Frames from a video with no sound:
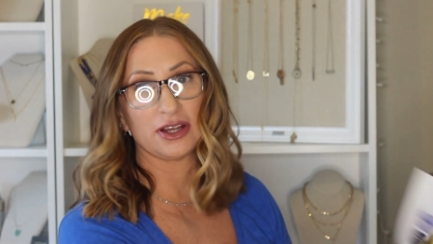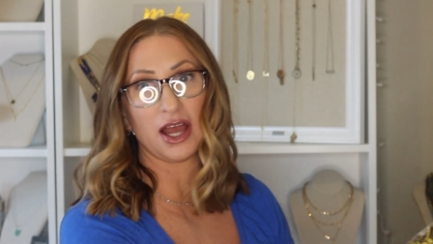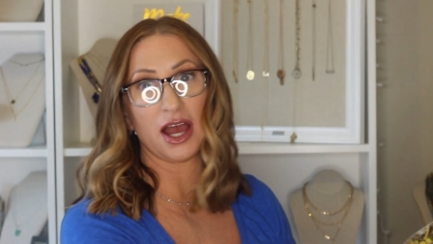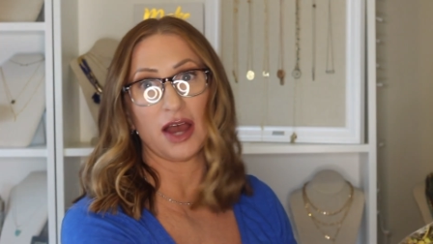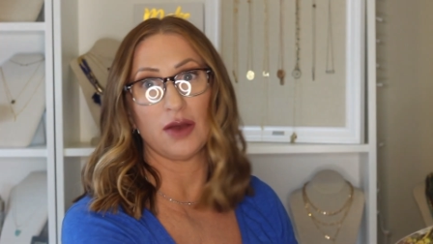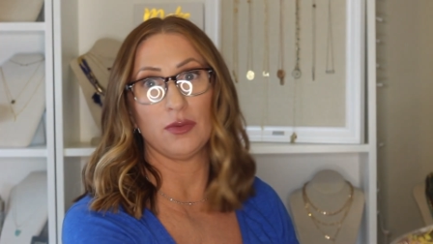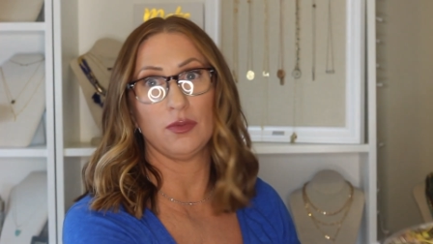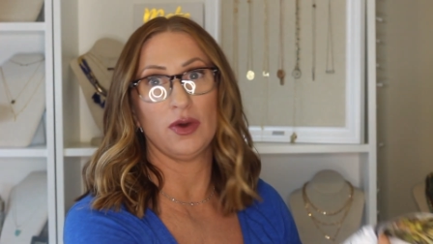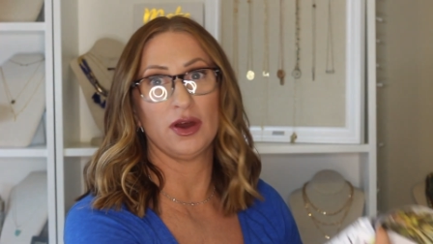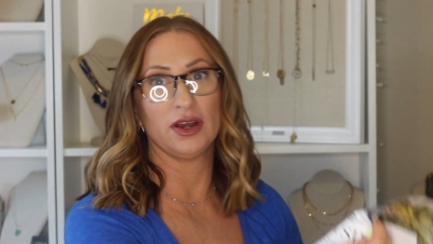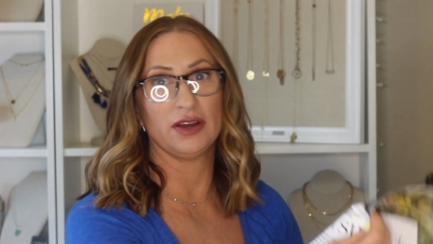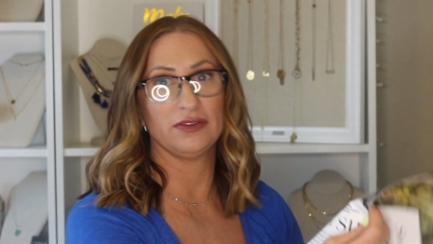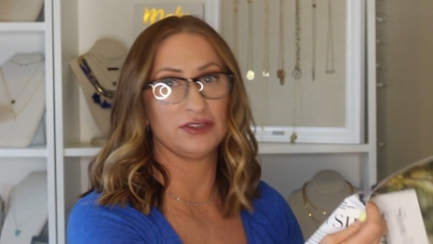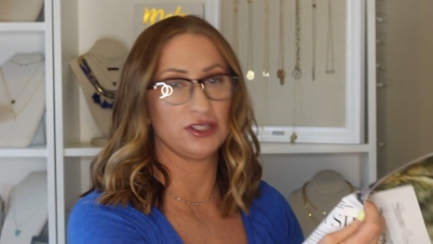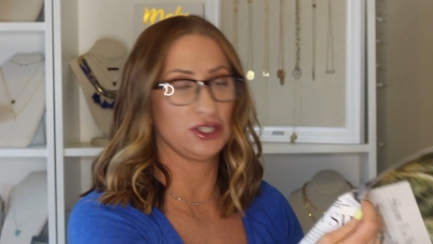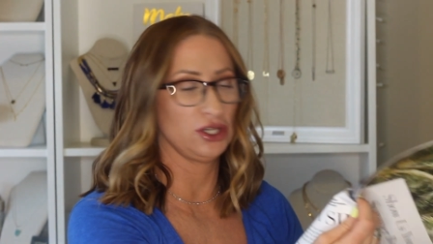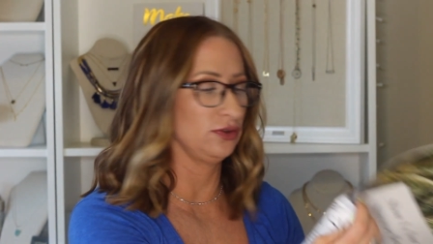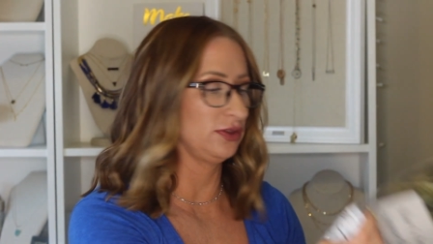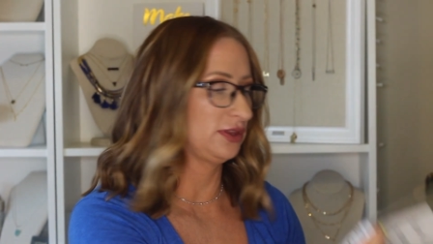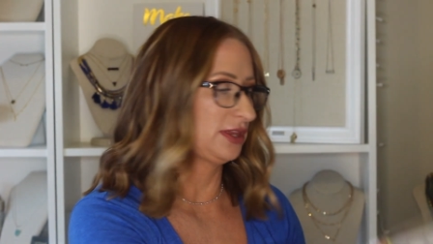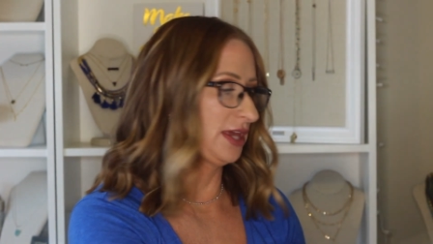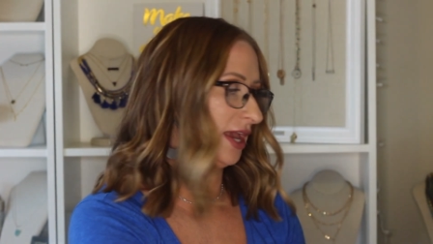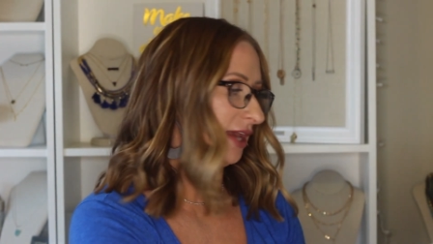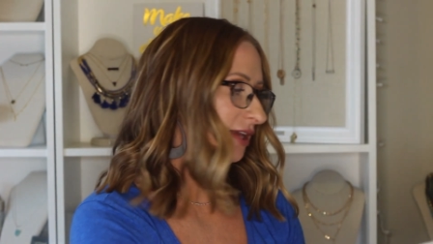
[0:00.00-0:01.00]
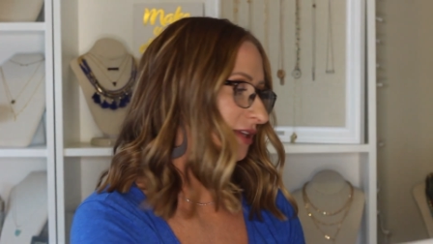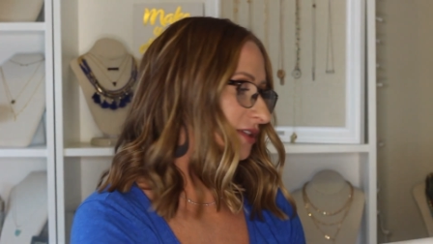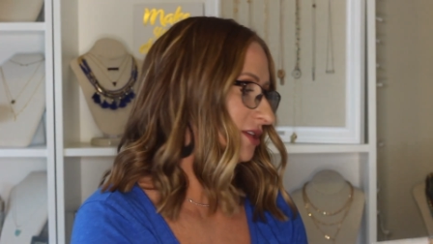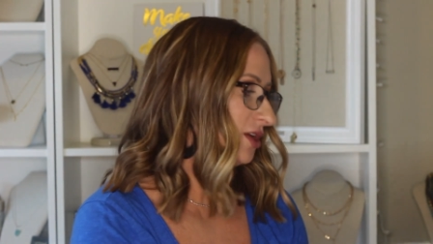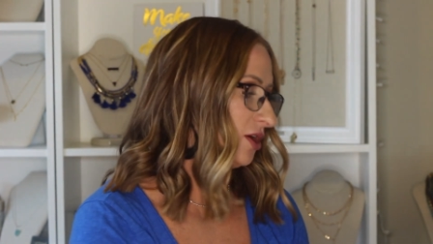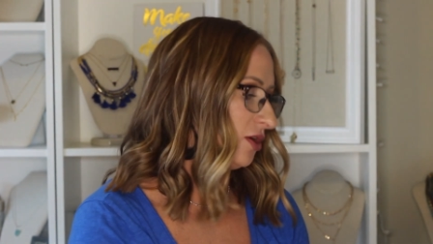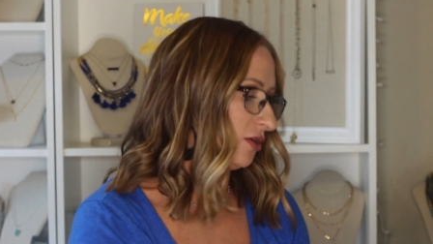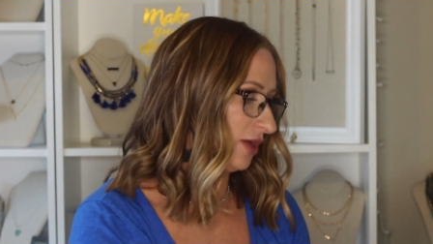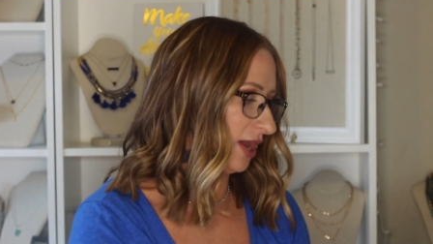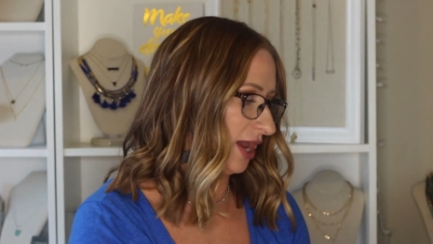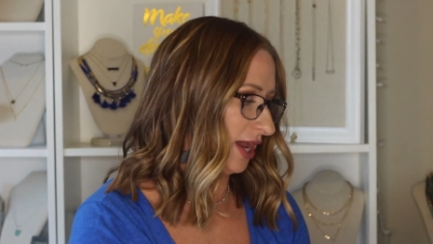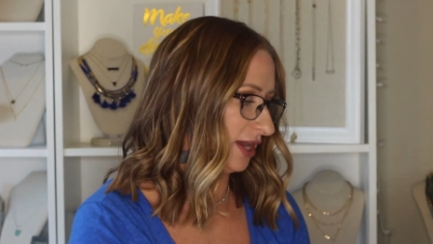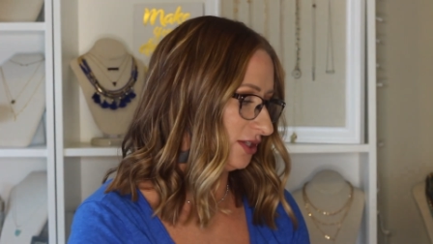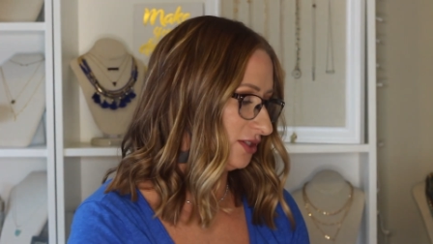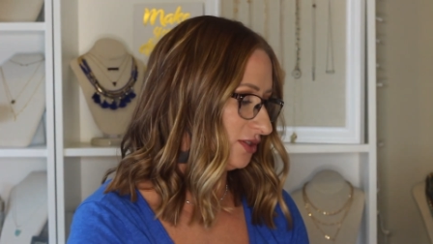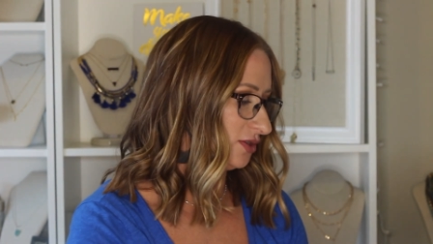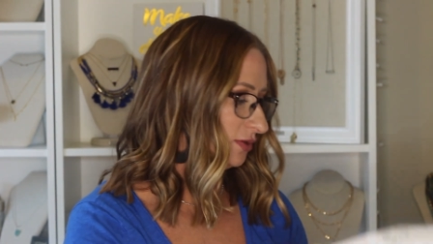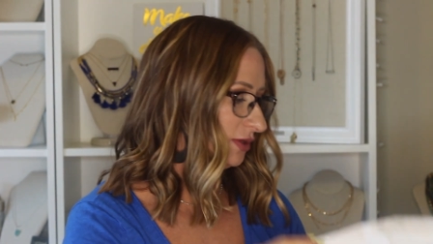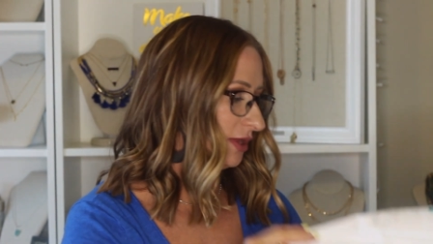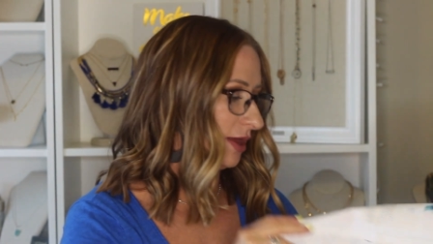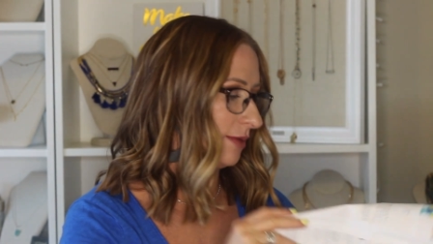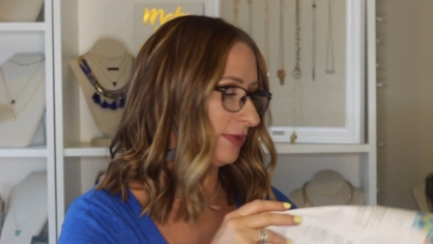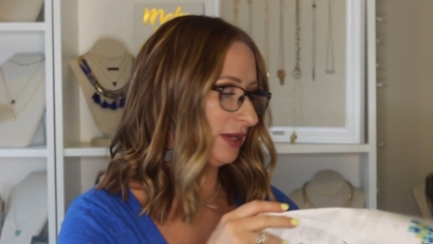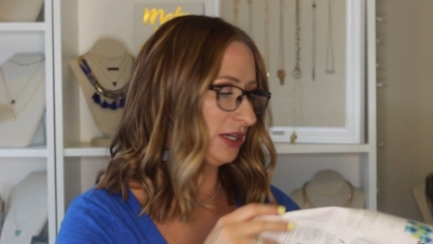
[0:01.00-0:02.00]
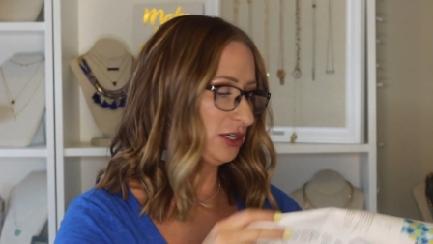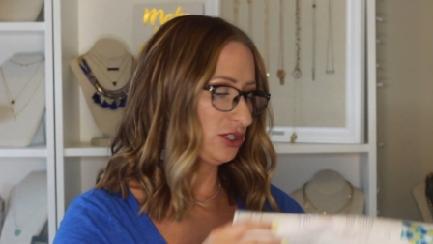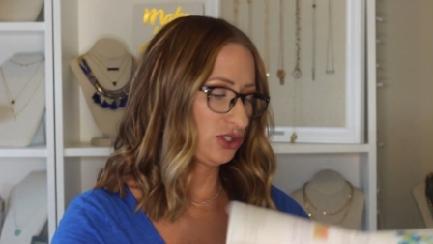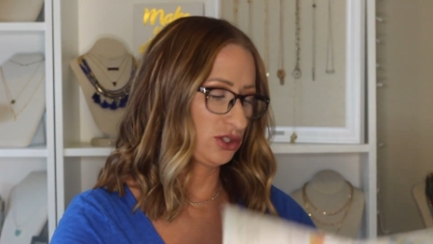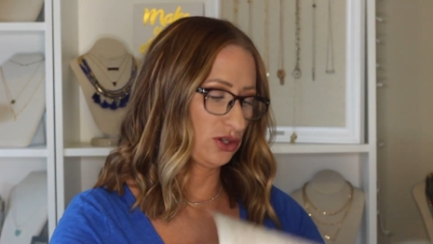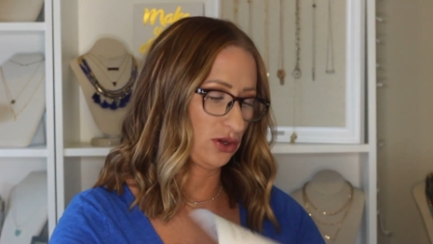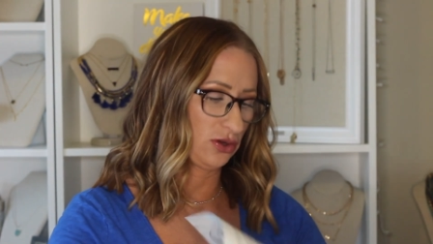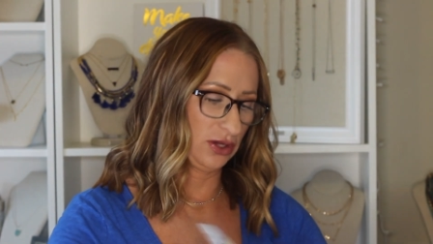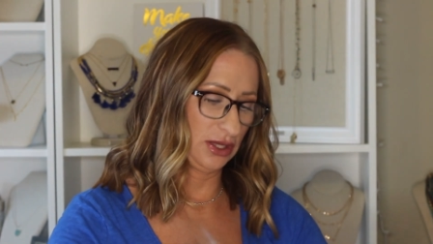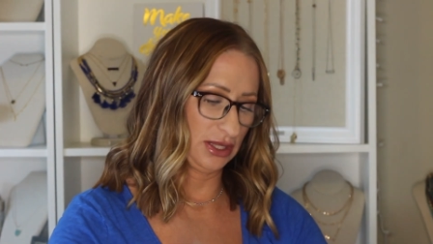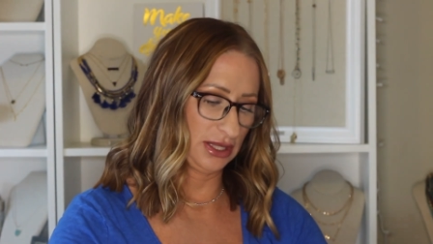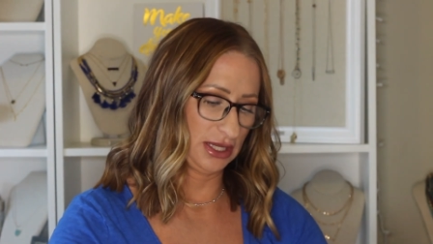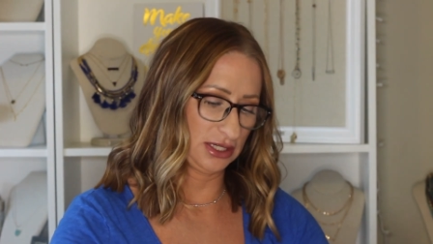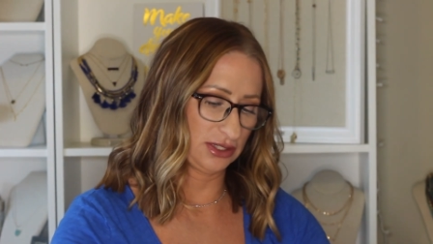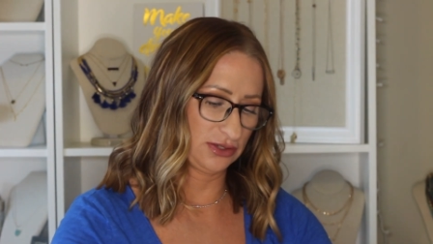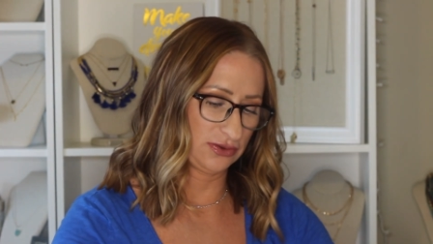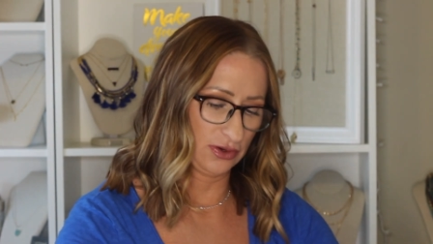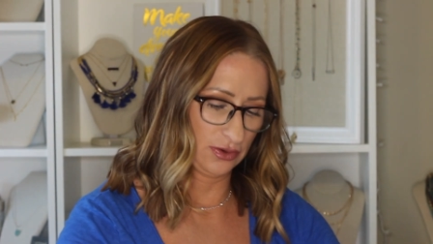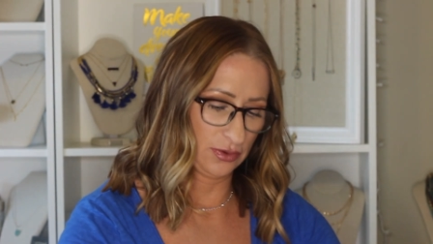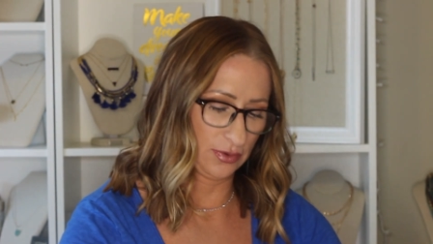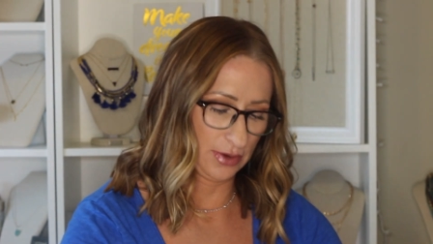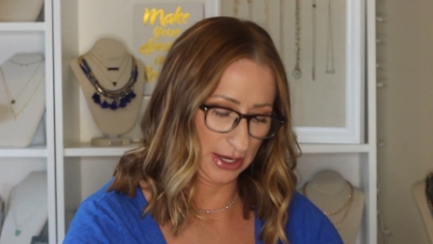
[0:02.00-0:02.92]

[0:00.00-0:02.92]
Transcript: got one of two things. Okay, so let me show you this real